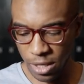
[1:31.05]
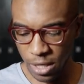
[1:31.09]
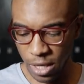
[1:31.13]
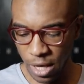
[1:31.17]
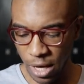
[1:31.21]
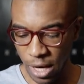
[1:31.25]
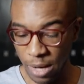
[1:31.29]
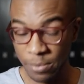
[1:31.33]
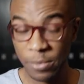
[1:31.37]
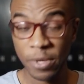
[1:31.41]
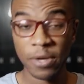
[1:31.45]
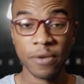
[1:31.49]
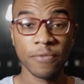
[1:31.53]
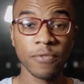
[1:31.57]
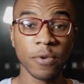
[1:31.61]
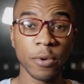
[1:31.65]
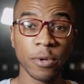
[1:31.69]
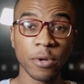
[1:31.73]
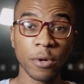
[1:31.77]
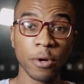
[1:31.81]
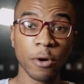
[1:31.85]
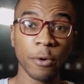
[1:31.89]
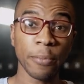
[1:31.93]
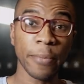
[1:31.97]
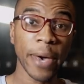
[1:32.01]
Um, if you want
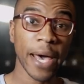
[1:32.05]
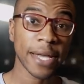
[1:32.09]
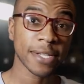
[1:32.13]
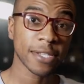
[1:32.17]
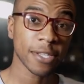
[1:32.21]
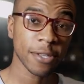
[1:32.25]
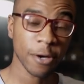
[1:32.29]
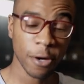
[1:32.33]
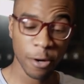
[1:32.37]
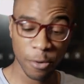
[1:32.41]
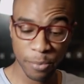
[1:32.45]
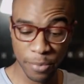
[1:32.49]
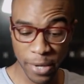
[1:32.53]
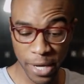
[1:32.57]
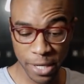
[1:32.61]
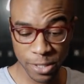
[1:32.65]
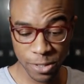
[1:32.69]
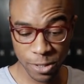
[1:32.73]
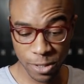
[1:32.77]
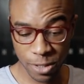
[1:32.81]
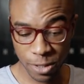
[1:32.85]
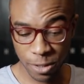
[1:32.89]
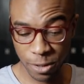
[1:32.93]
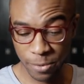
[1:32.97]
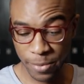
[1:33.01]
to go back to the homepage,
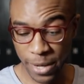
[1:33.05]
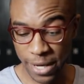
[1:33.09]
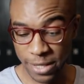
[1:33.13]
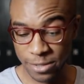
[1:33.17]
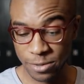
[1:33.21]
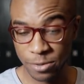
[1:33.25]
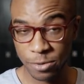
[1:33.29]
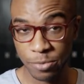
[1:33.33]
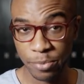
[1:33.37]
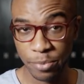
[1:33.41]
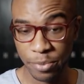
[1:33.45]
you're going to go back to